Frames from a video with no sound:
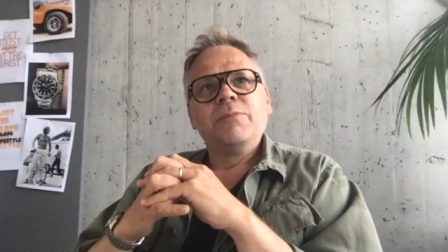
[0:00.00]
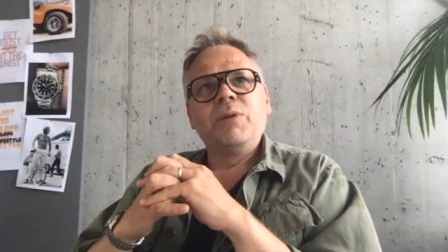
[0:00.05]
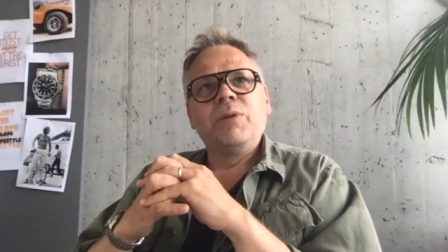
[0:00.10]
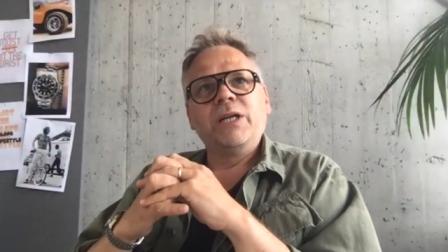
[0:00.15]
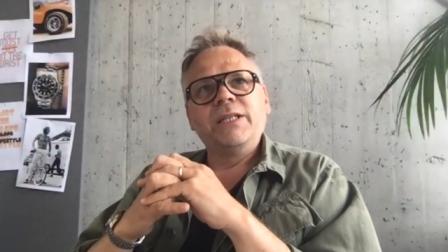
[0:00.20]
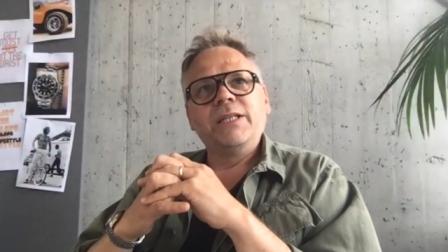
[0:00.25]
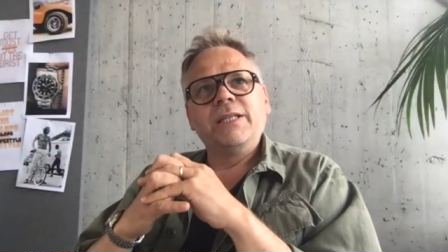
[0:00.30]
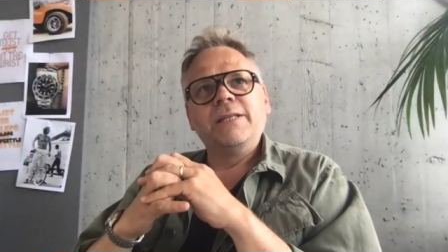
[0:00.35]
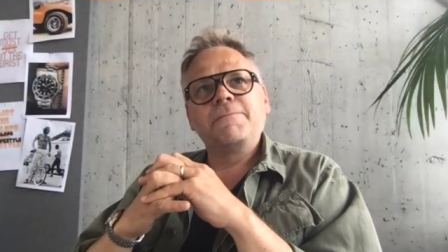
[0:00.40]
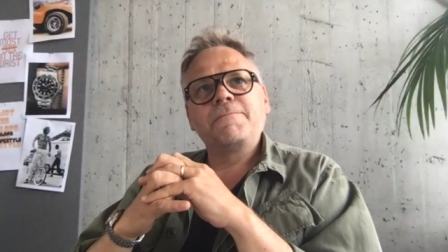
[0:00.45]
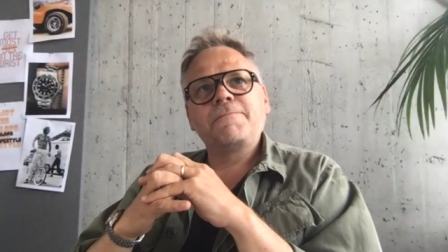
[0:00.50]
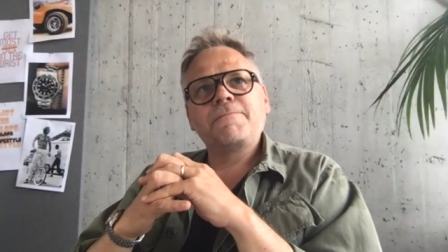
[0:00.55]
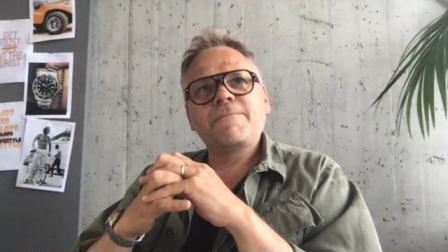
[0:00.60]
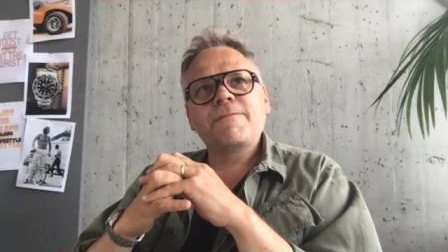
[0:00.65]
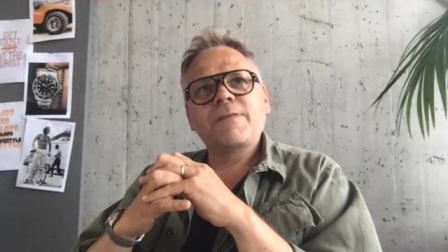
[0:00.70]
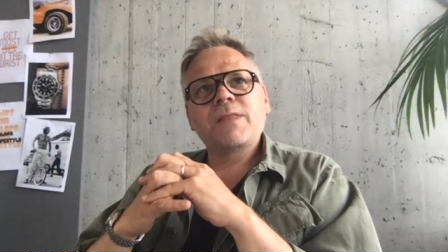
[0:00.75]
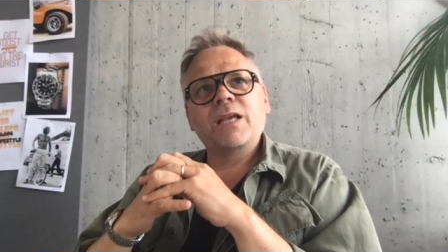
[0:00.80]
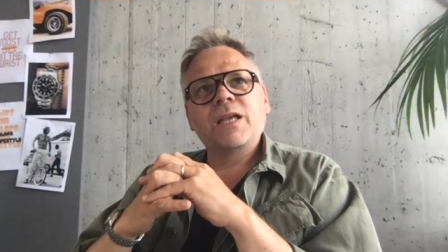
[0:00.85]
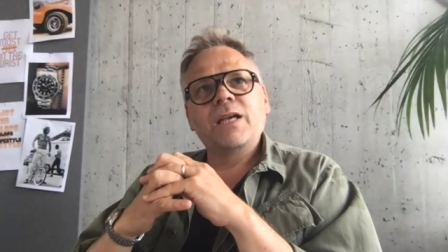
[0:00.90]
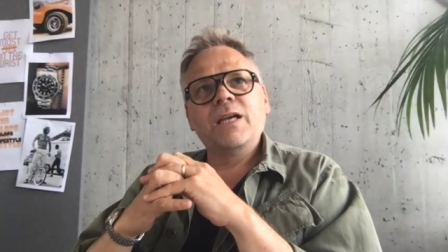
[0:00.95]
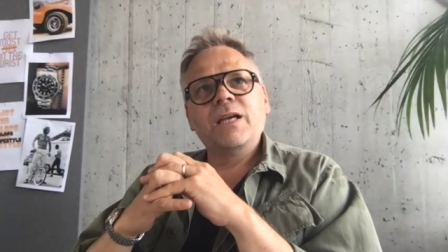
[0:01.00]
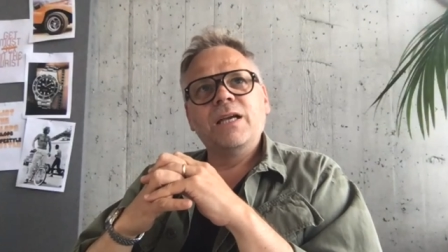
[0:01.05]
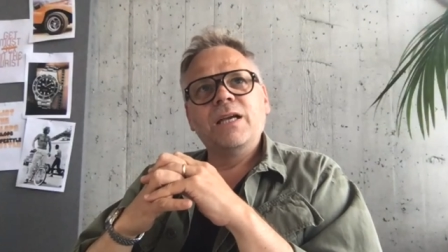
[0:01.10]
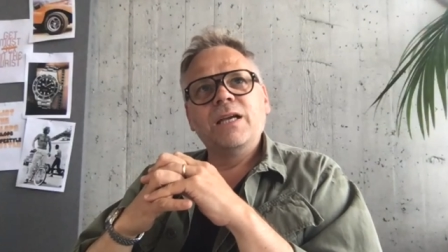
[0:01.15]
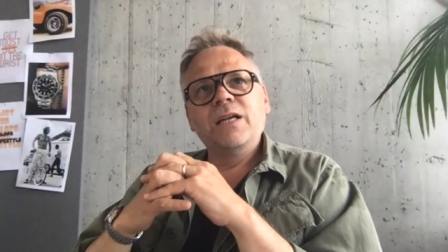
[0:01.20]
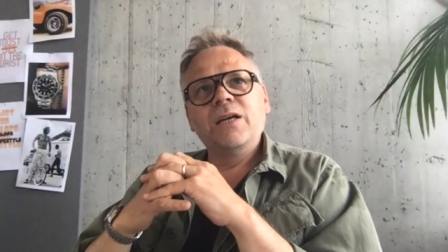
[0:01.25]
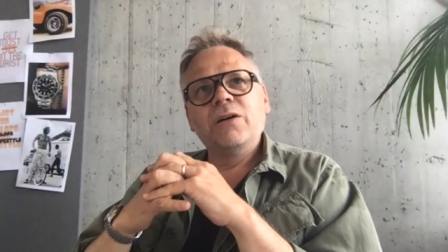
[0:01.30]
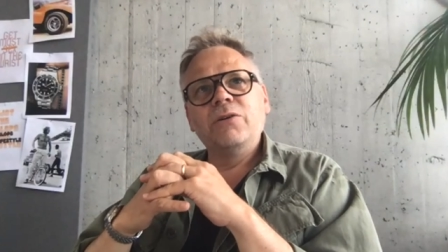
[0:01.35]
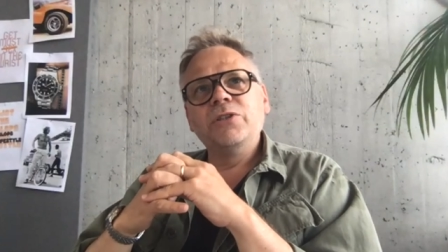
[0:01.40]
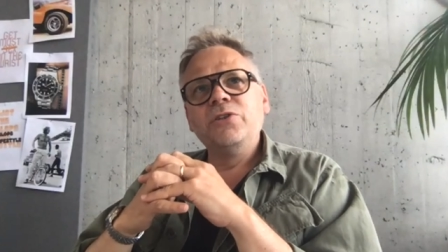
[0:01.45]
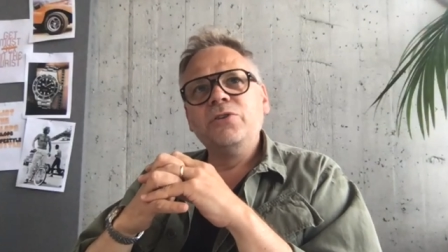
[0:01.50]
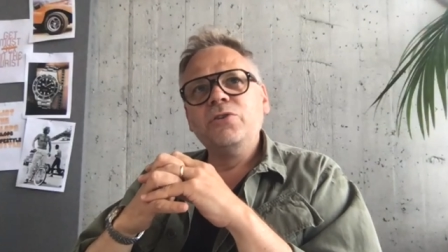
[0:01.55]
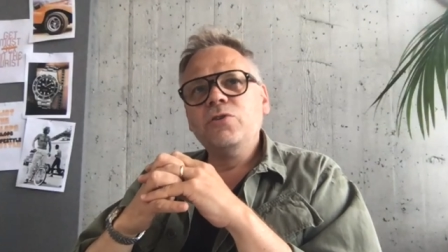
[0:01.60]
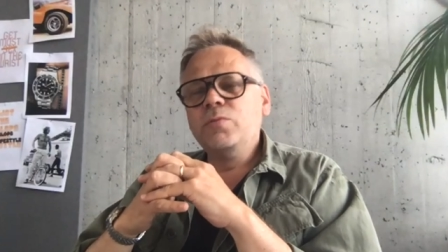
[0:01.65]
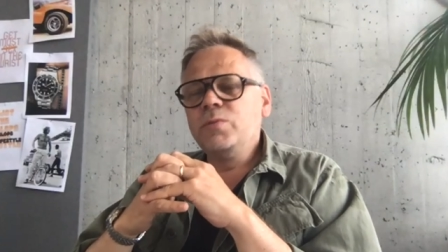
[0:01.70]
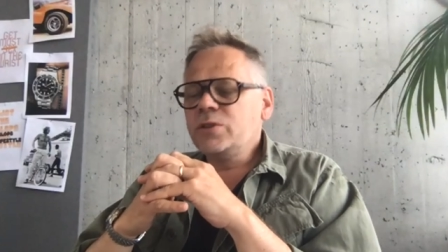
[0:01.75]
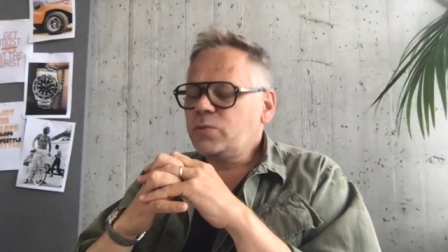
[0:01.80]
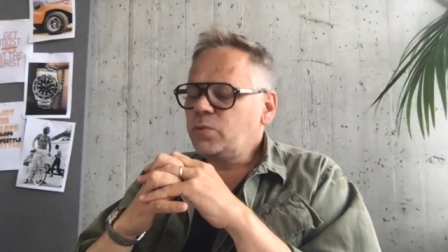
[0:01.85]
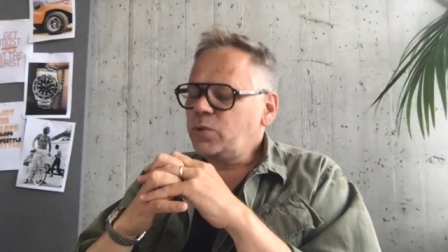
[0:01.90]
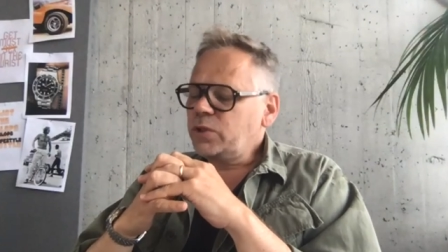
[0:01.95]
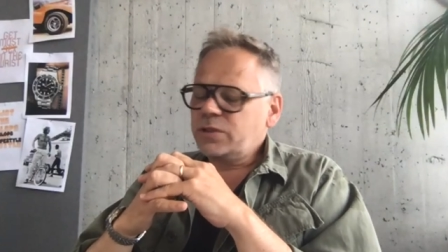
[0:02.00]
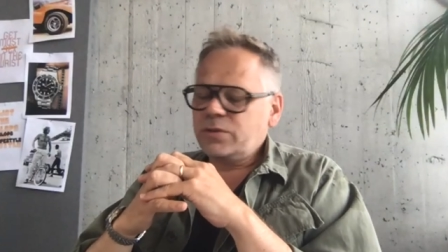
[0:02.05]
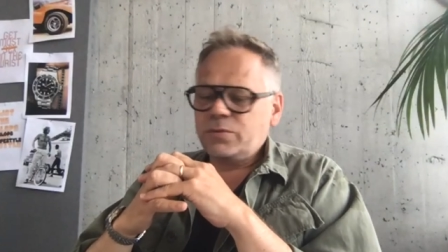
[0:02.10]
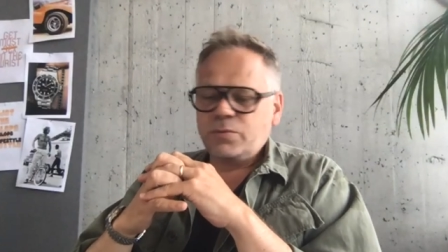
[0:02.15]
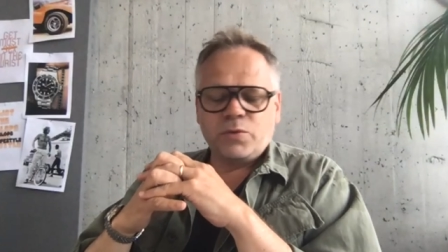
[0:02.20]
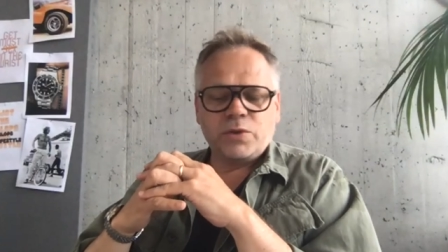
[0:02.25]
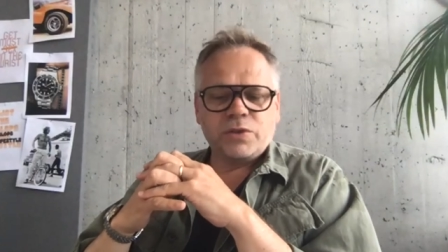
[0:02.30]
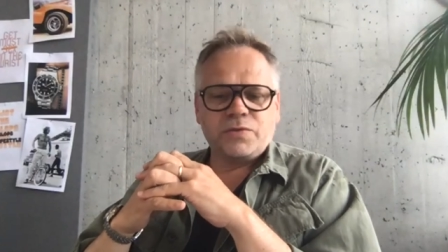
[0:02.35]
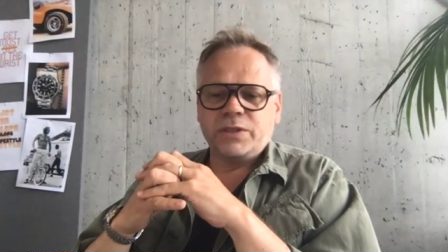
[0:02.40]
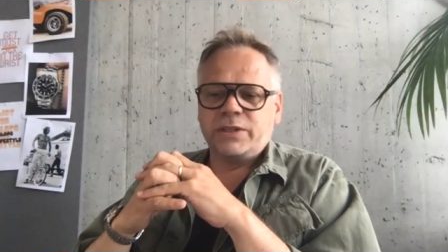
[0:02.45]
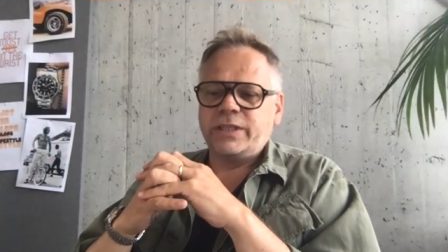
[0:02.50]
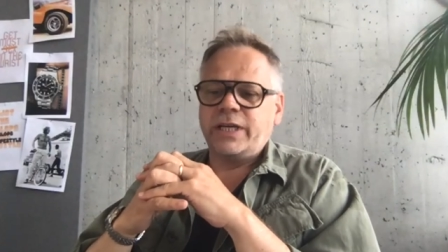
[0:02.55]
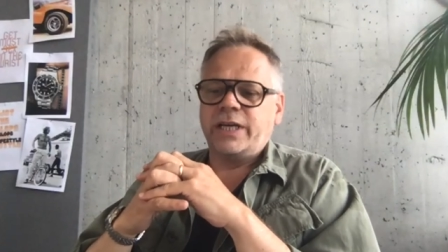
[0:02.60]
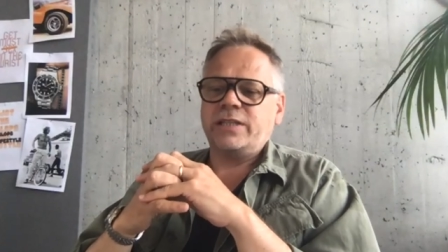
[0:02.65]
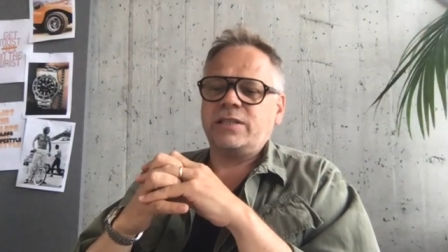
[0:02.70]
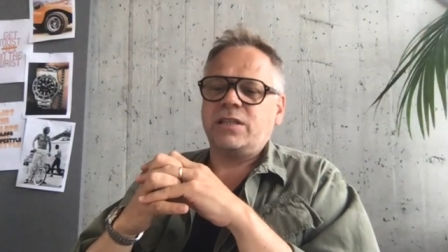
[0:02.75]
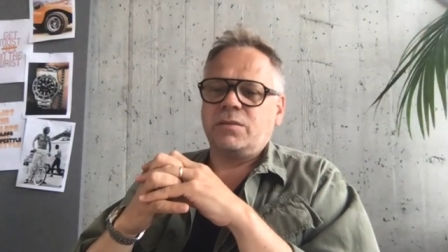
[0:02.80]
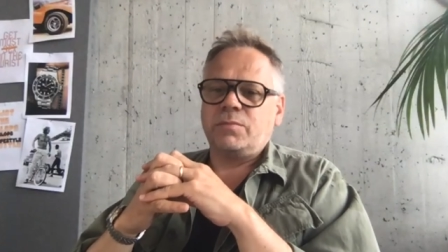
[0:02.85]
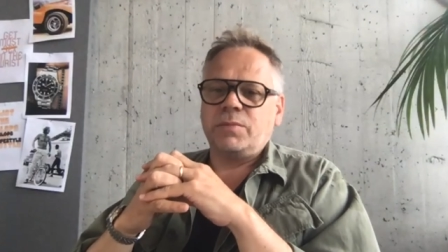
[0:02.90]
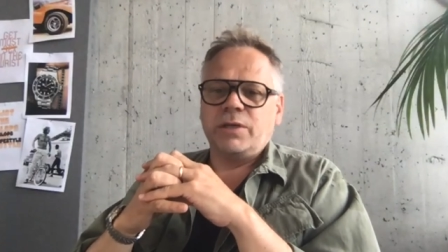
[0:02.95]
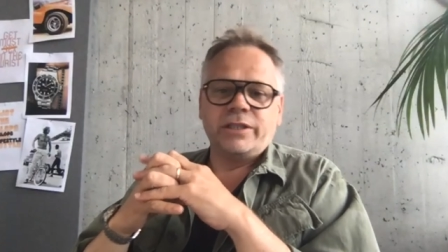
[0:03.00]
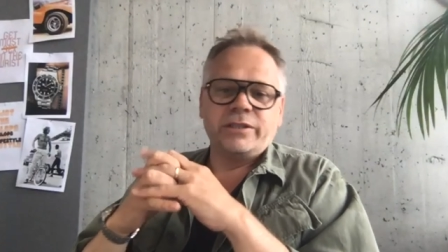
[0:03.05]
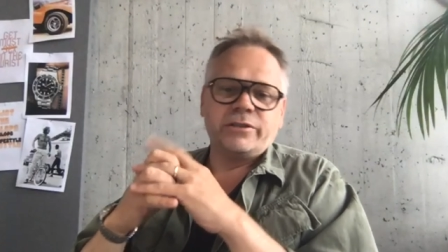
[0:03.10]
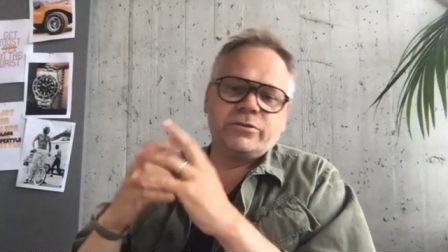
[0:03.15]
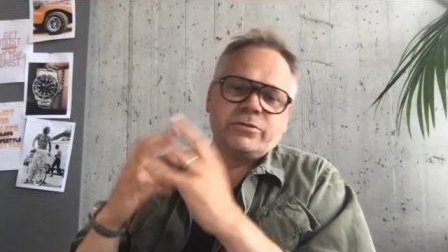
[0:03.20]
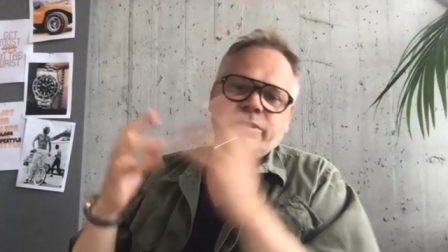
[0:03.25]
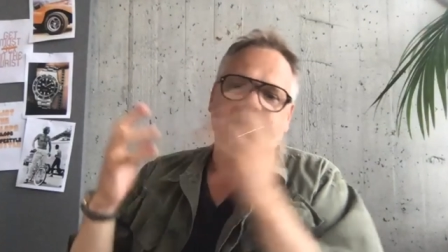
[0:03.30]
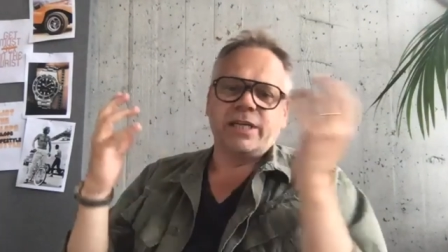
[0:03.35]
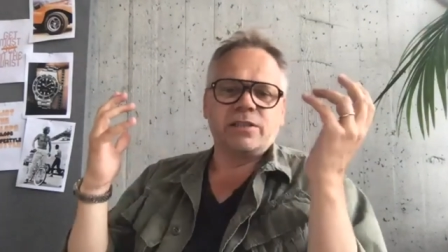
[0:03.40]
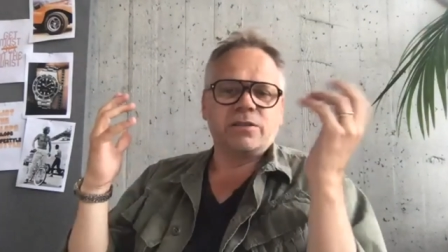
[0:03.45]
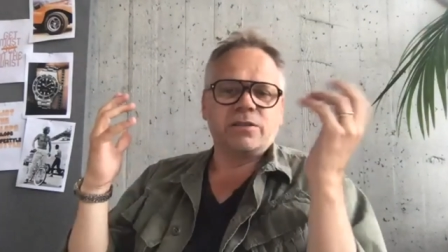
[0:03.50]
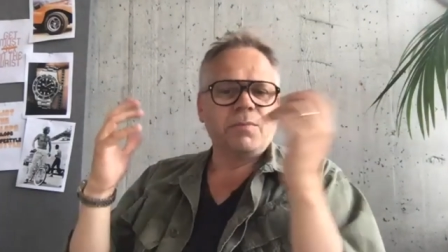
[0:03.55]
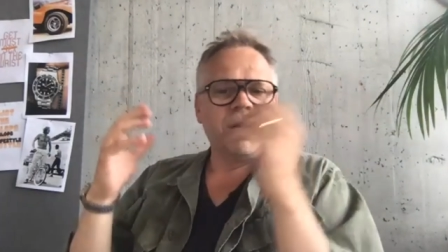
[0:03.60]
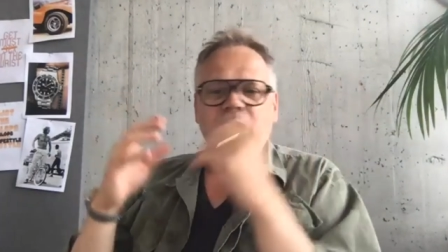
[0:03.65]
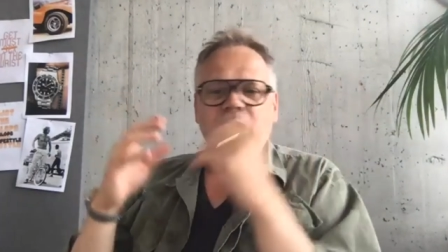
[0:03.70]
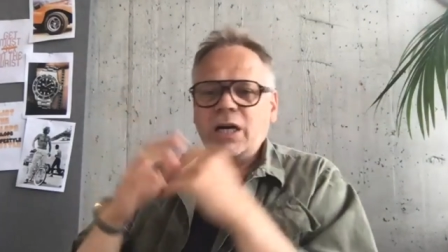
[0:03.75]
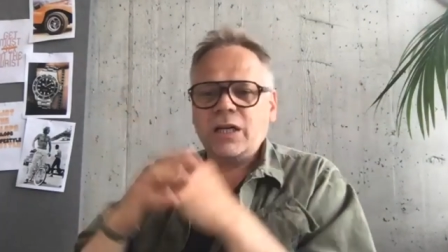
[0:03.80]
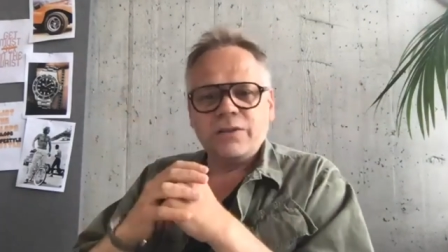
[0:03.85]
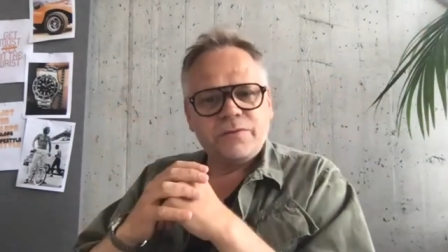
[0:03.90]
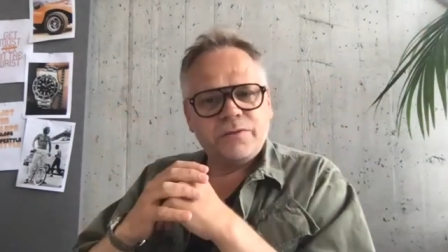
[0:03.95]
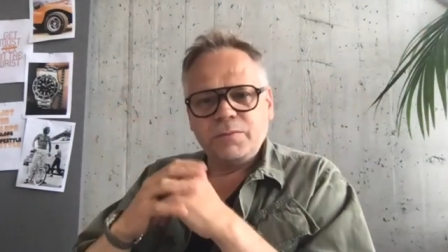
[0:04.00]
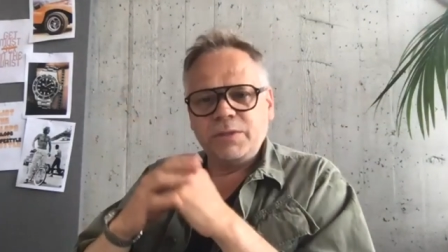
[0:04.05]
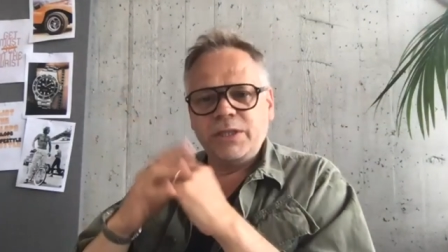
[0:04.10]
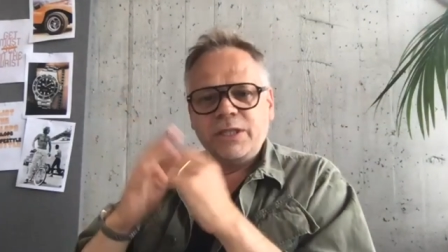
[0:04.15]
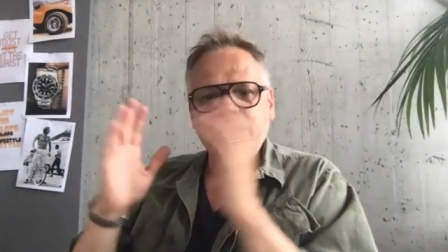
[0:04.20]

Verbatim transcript: But you know, the Newmans was was fantastic, but in today's market, for me,